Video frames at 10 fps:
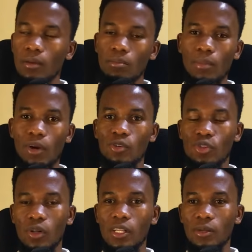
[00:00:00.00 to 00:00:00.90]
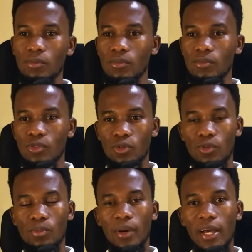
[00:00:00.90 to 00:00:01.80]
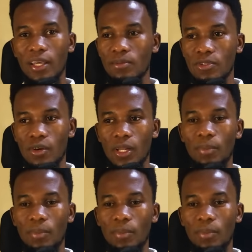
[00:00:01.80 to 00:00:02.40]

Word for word: Maro told him to buy him solar